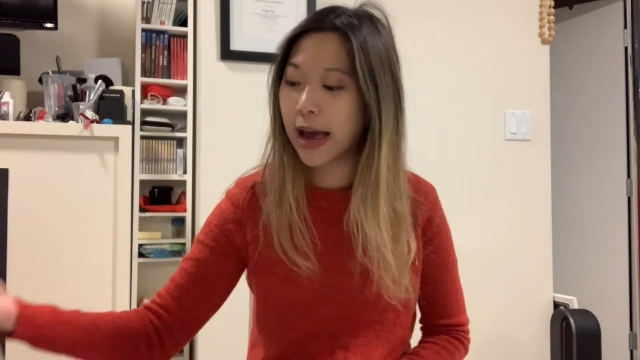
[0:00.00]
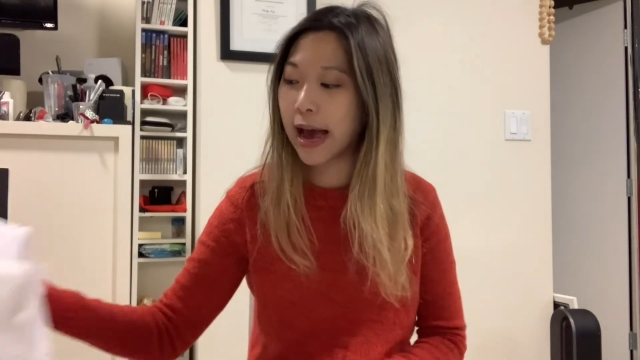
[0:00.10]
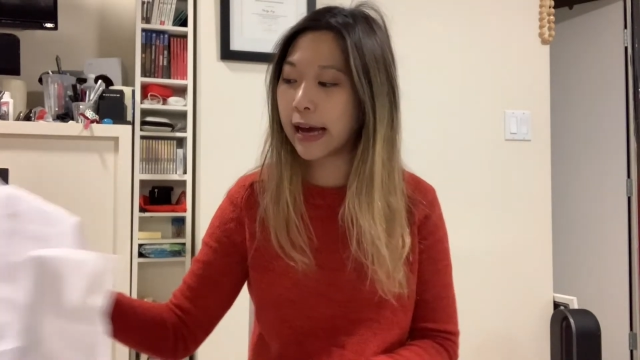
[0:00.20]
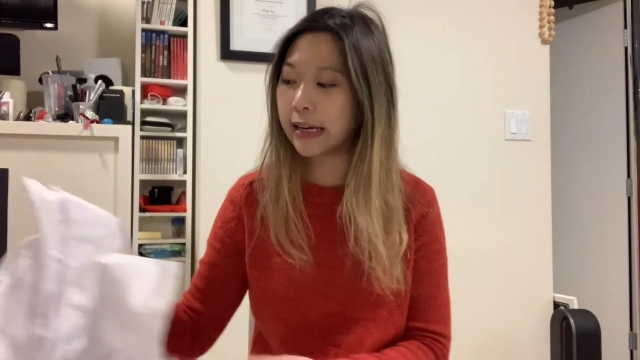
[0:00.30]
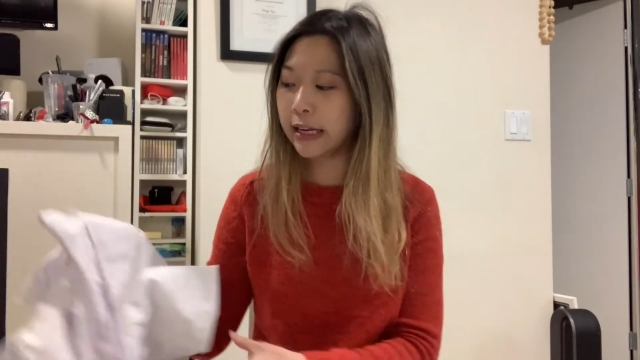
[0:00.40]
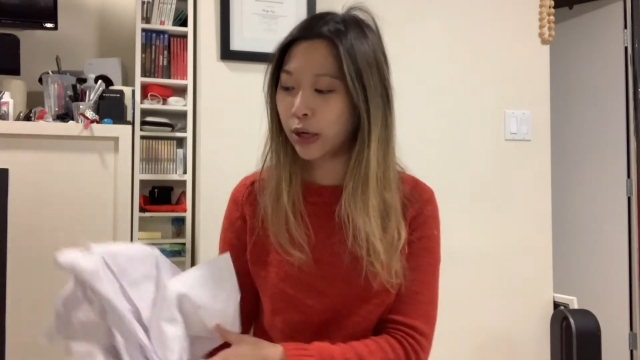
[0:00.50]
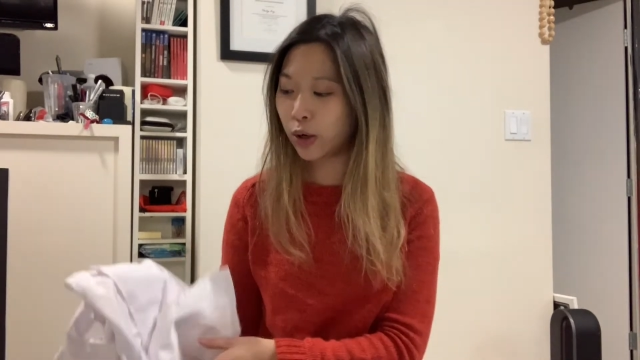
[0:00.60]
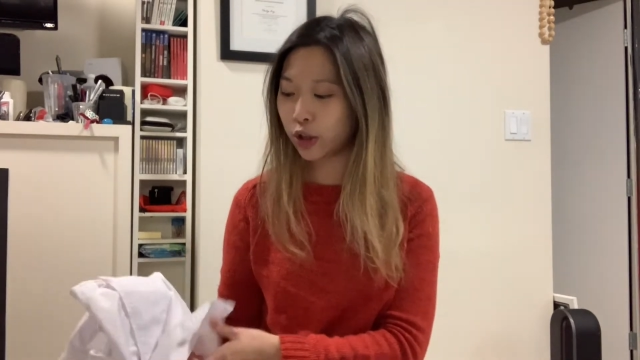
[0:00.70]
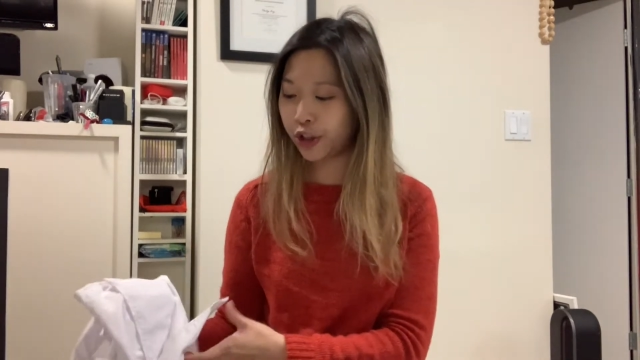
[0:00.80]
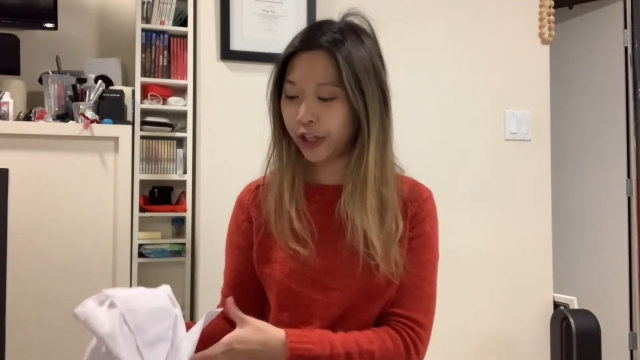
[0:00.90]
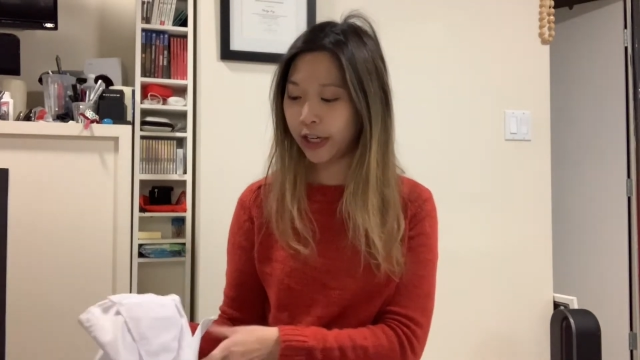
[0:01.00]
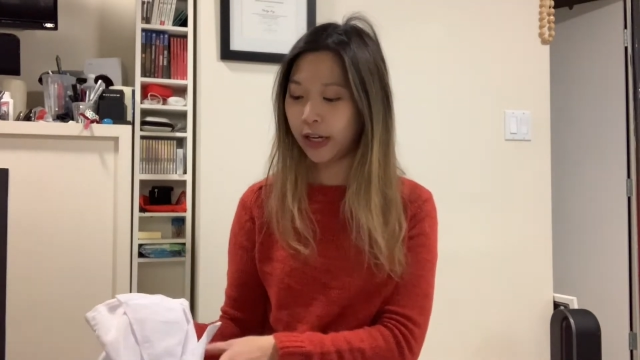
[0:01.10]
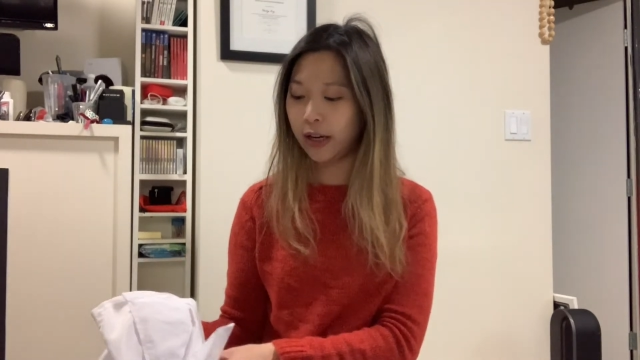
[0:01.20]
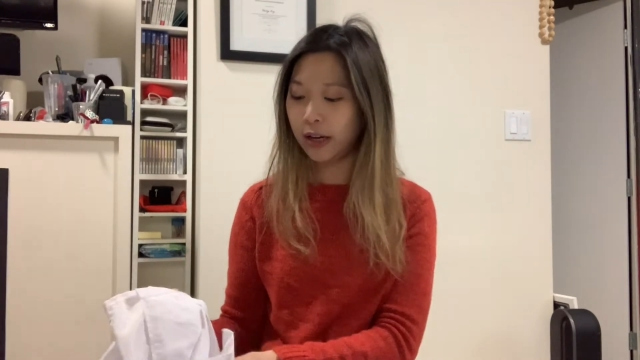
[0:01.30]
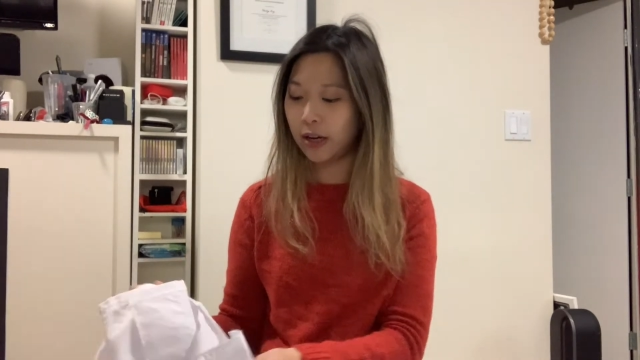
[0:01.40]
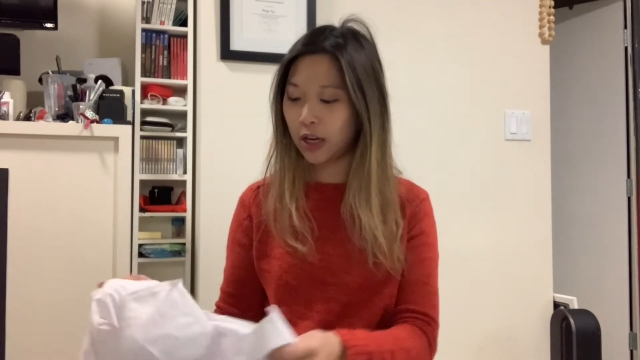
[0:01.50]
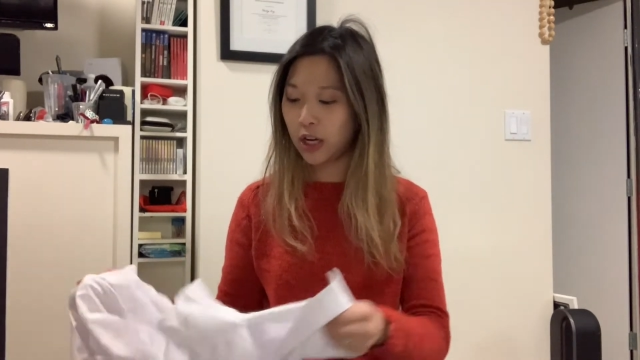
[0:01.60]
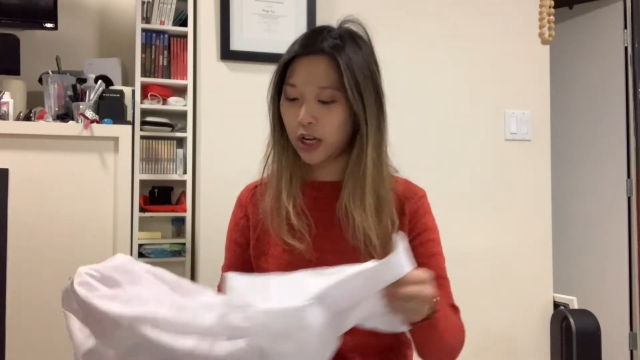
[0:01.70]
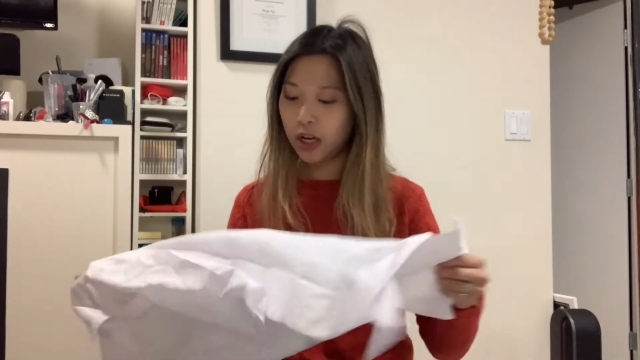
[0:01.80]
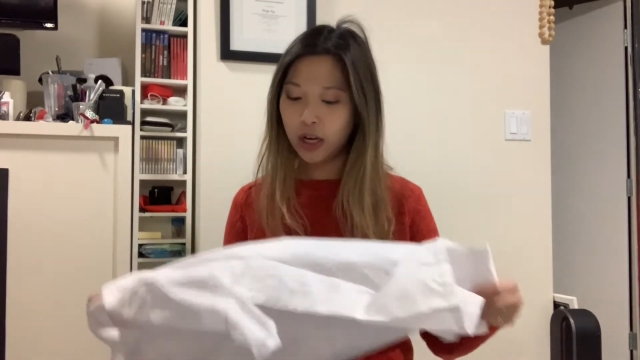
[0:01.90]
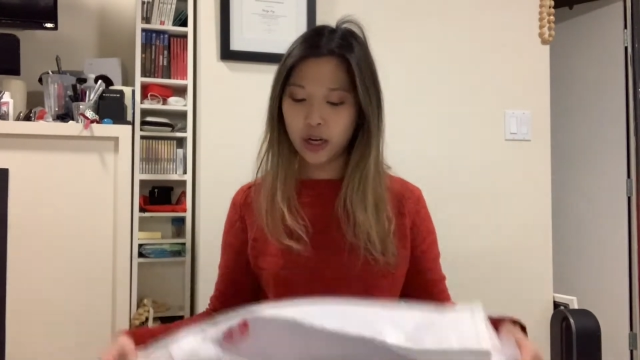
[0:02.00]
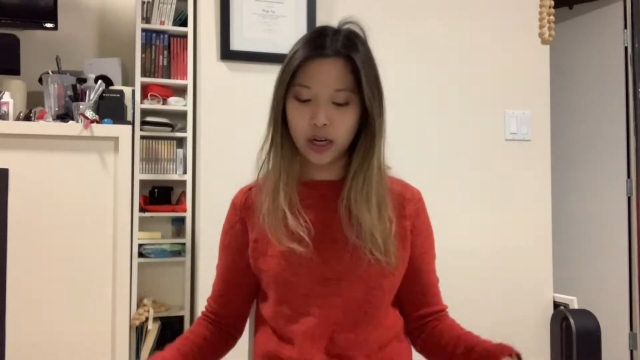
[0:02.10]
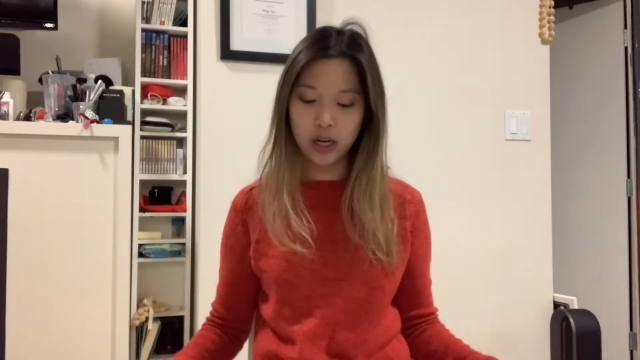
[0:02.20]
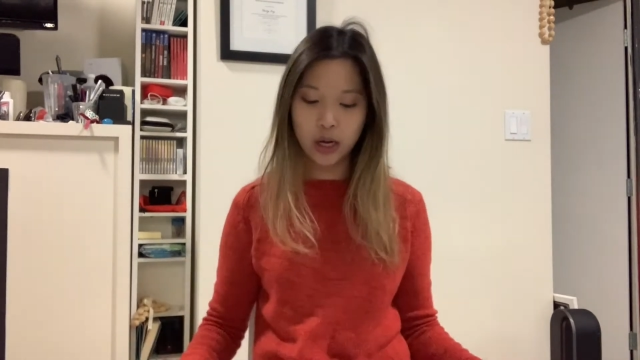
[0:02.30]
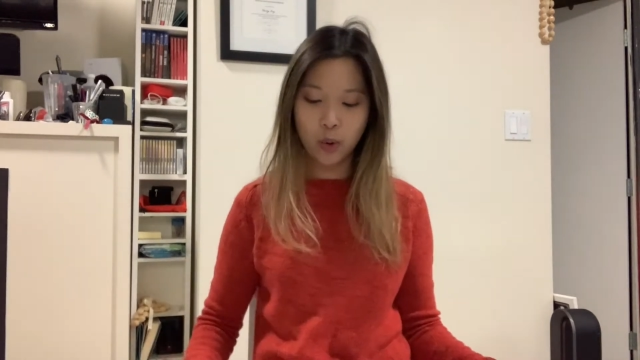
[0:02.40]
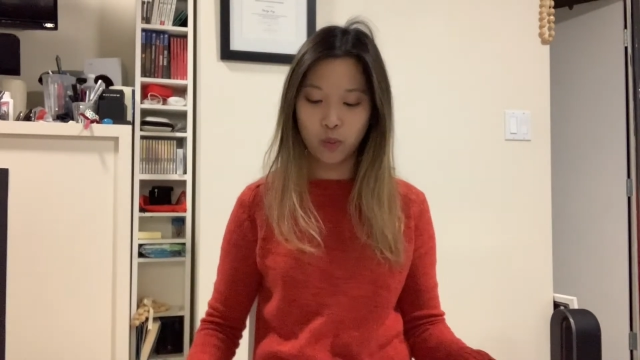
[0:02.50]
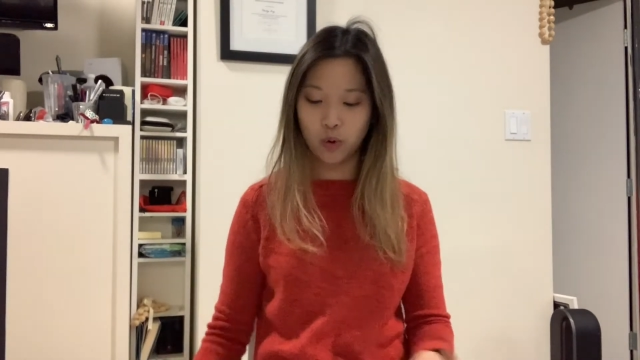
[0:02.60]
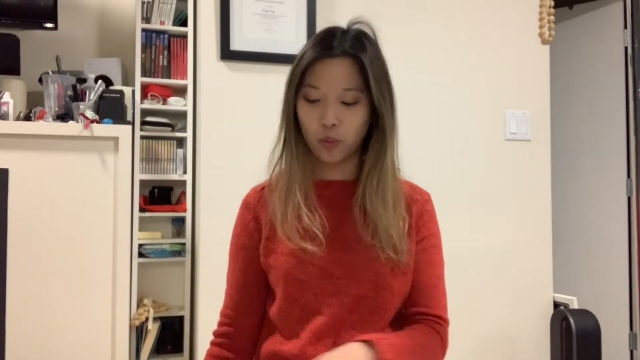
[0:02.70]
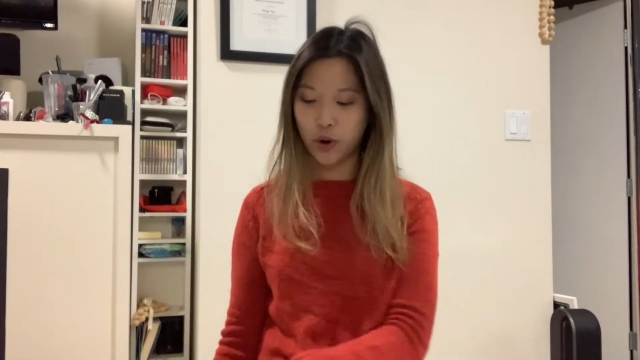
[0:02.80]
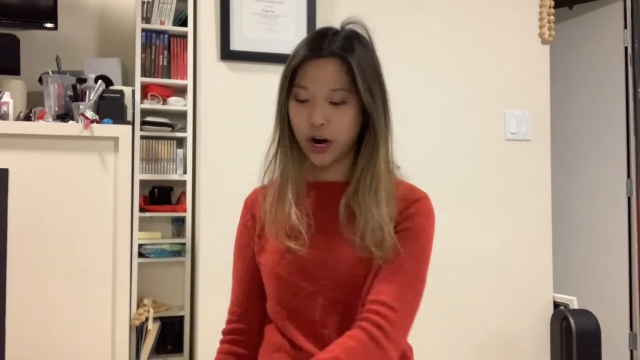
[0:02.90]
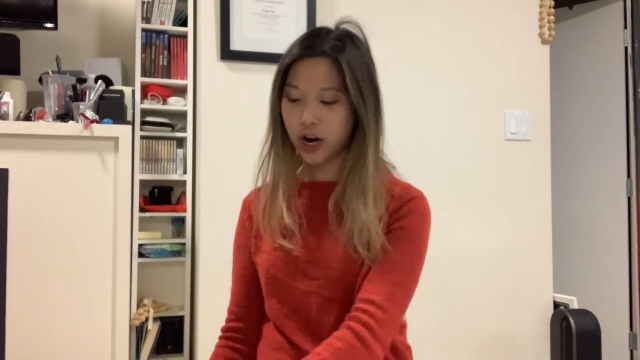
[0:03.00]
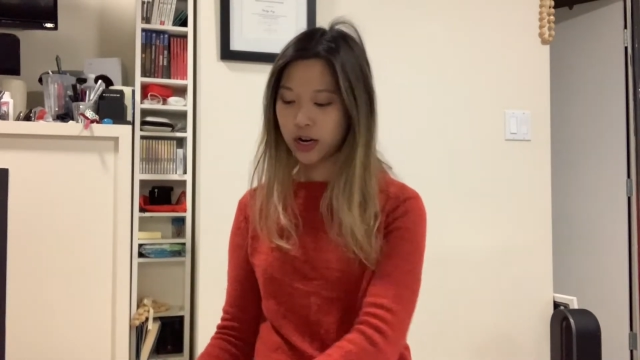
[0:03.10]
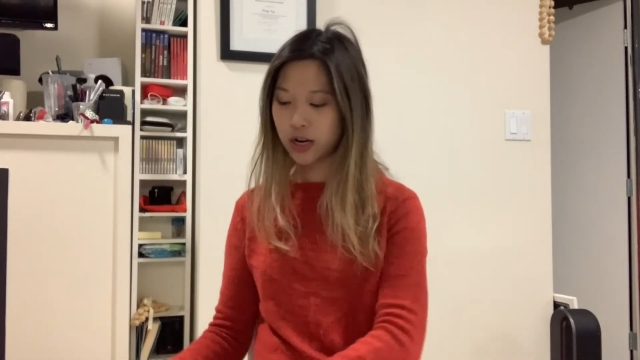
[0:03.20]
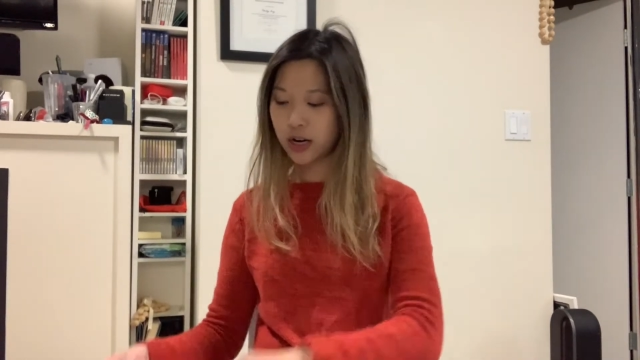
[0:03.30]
and he or she will wear